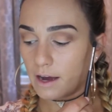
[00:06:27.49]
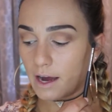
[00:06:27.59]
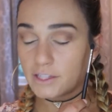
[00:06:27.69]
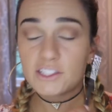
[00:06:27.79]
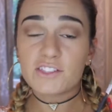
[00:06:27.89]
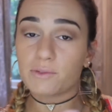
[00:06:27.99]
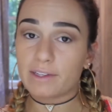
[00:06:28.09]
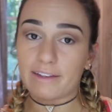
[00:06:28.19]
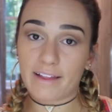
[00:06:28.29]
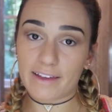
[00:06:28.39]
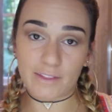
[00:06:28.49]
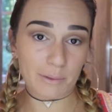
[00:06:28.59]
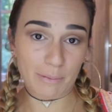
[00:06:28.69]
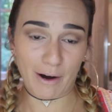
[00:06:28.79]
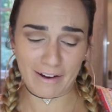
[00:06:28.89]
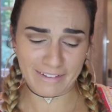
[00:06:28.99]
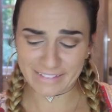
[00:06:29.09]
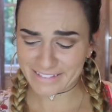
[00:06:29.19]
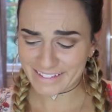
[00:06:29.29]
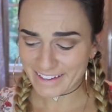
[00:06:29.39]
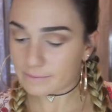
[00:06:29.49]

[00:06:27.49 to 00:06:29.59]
I just really like their products.